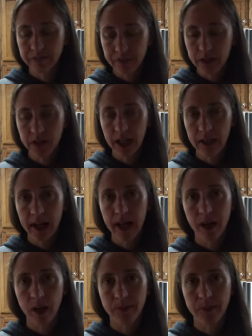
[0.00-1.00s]
So yeah, that
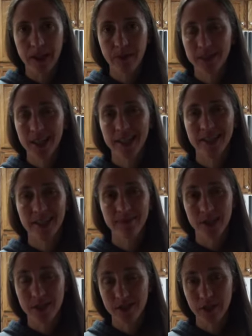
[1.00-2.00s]
helped. I don't taste as
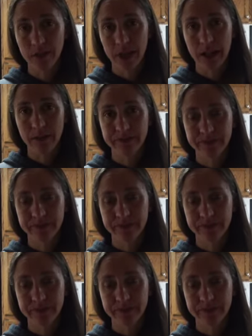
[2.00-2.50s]
much salt now.